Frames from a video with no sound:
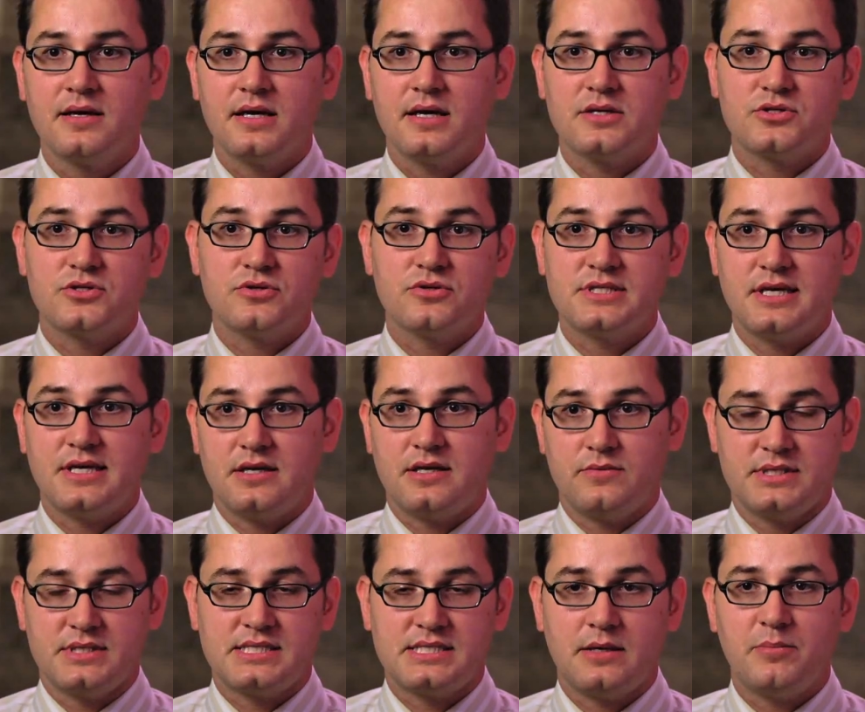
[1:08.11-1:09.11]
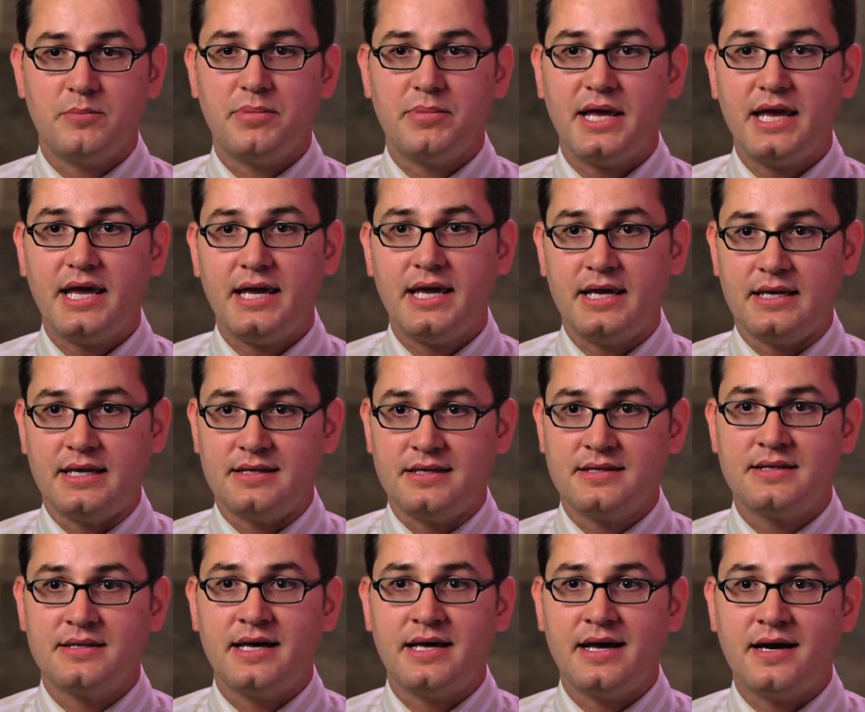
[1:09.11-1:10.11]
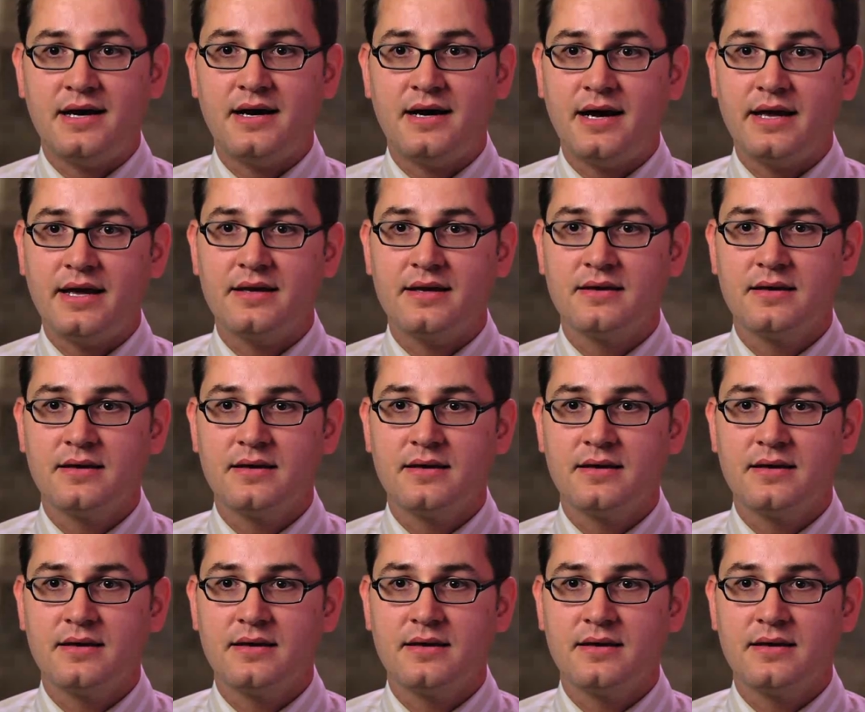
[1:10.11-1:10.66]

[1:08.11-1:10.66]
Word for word: associated with some pain in that eye.